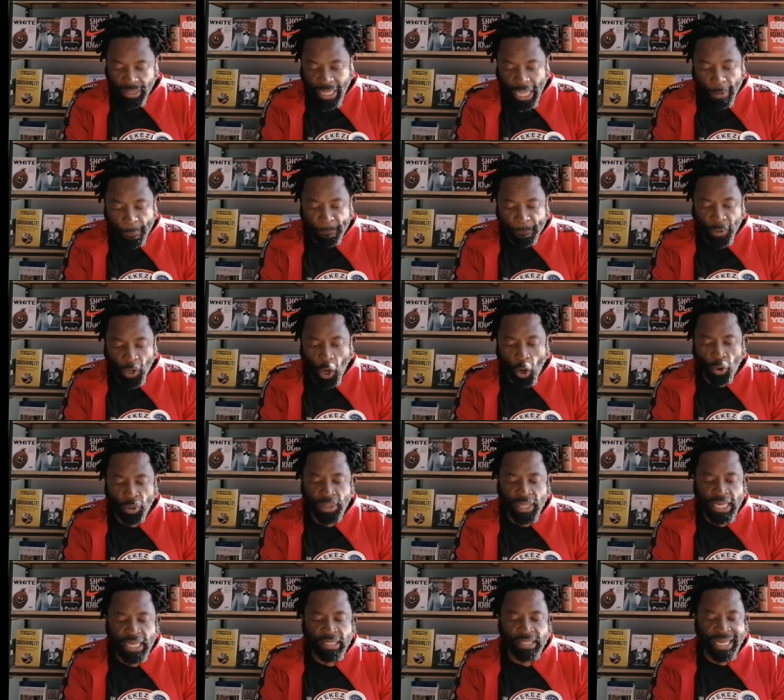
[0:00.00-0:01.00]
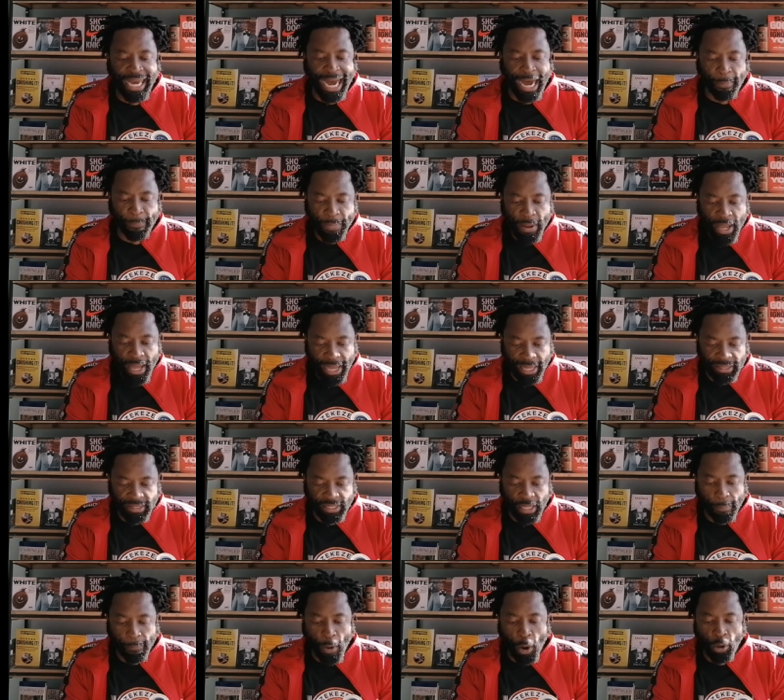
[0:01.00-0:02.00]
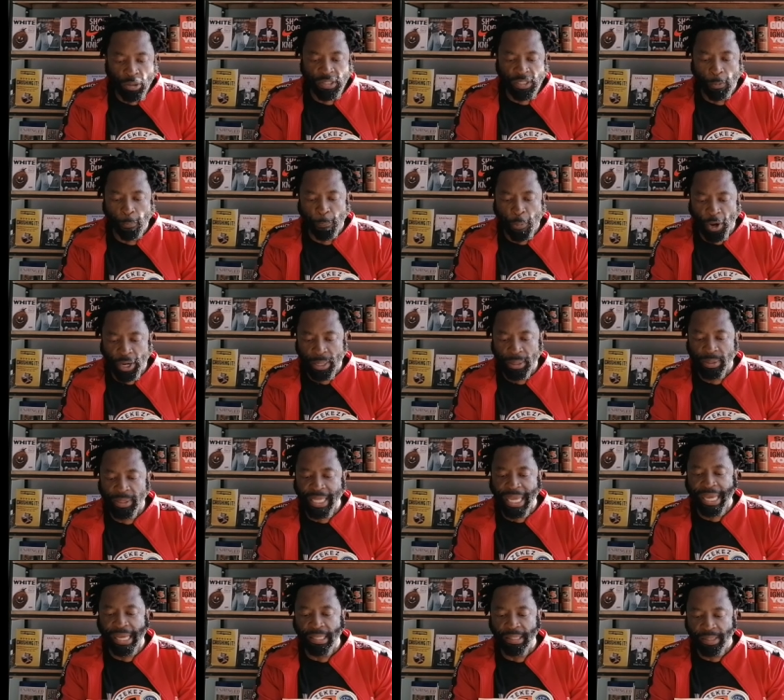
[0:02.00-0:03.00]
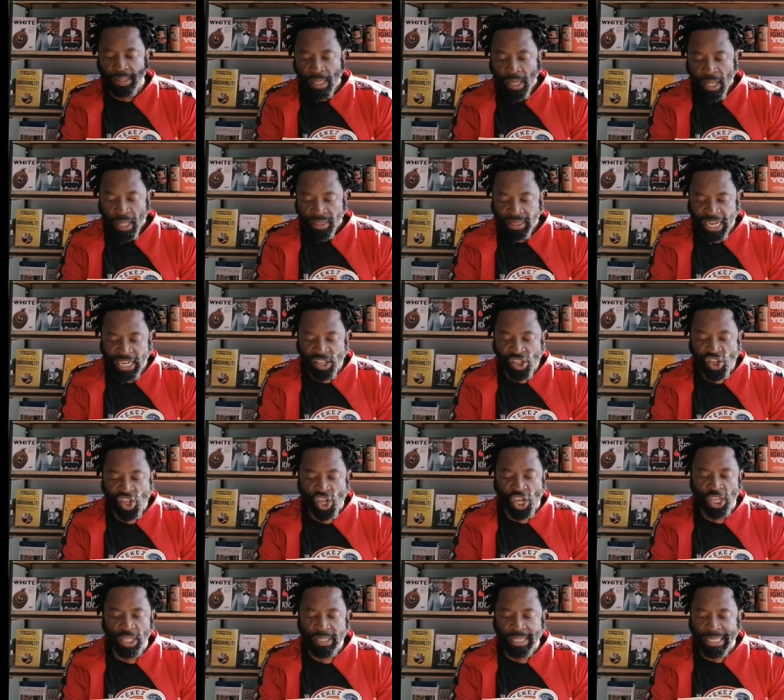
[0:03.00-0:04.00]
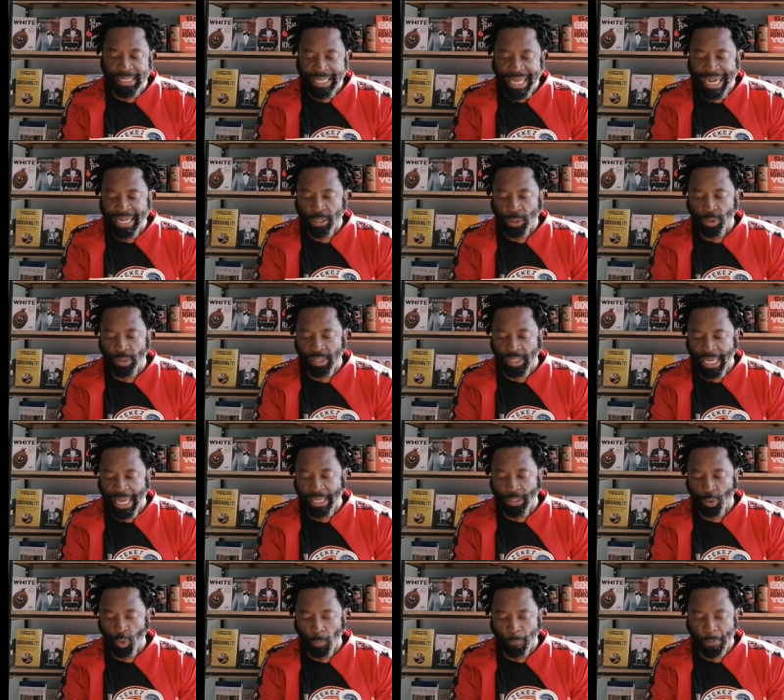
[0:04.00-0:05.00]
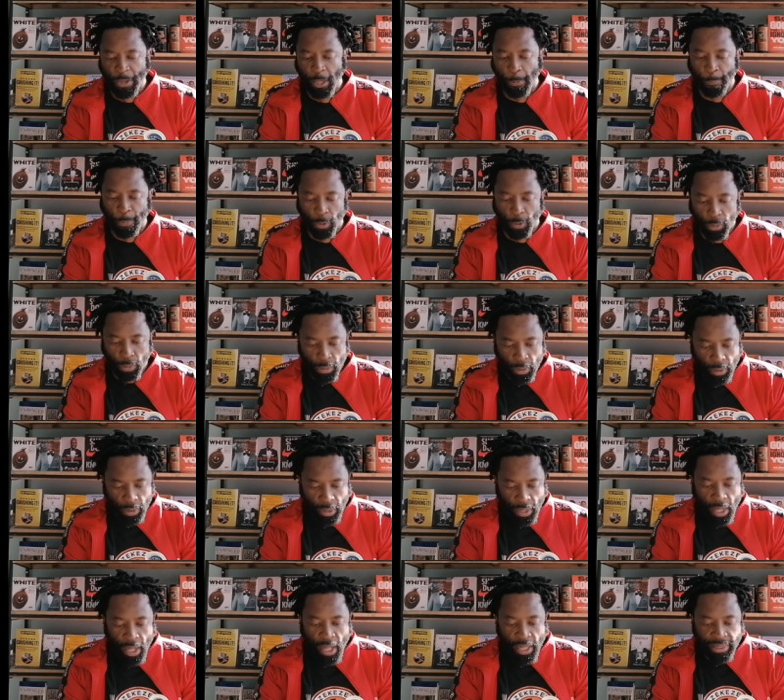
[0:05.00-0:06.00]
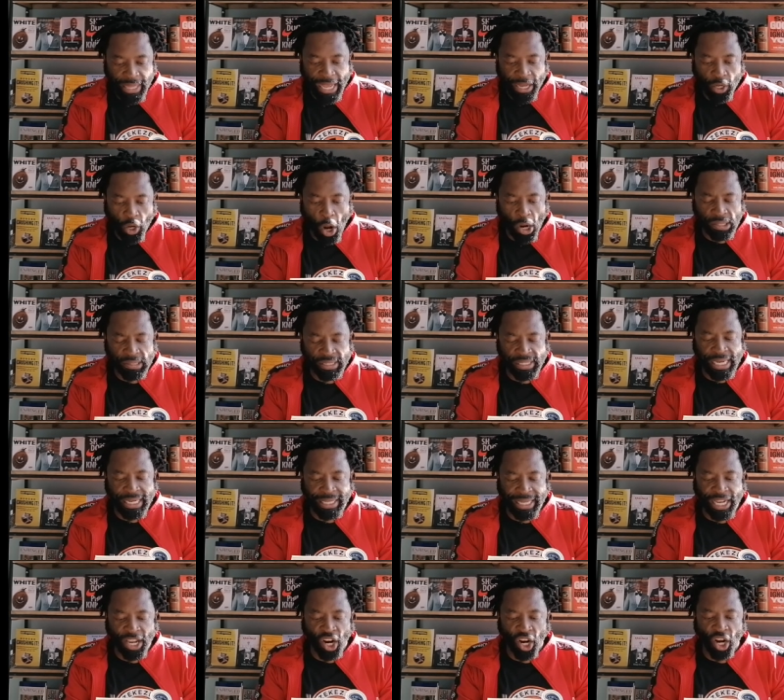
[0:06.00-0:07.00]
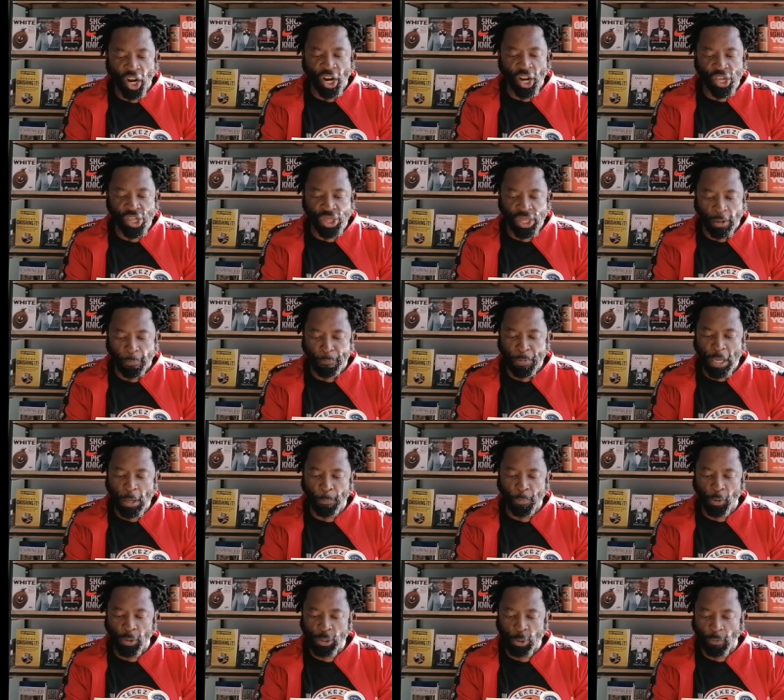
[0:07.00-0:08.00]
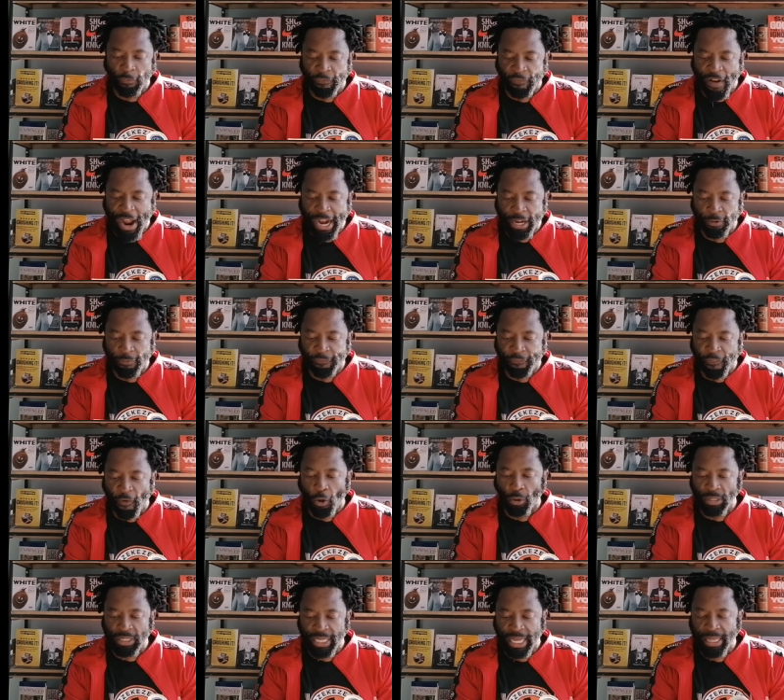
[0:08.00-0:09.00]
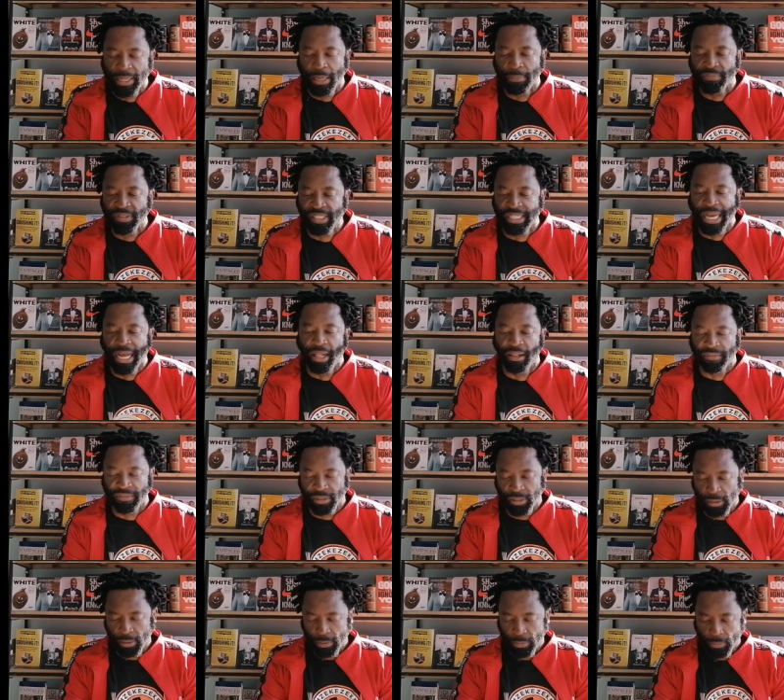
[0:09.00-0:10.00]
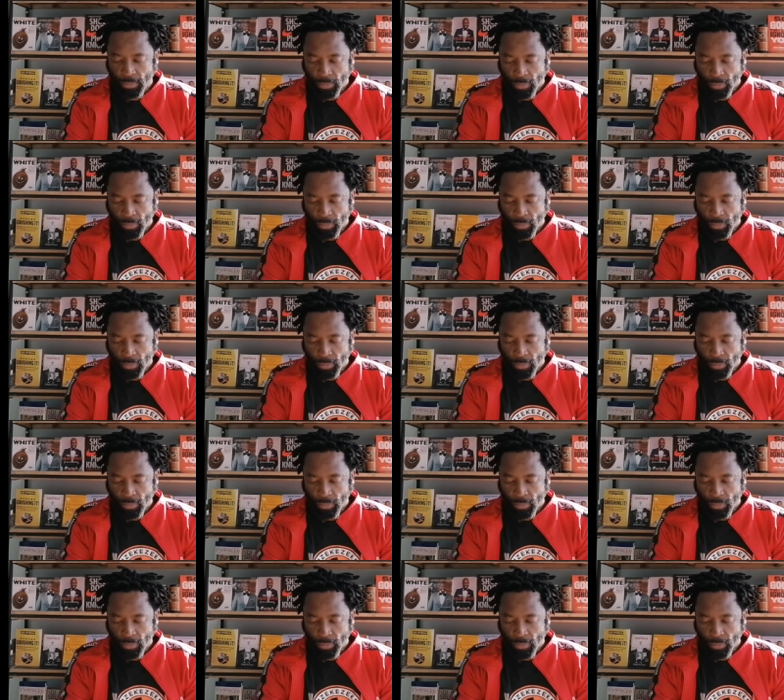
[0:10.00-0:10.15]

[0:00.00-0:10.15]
They blow these up as the most important things that Jesus had to say to people. They constantly urge the people to find fault in themselves,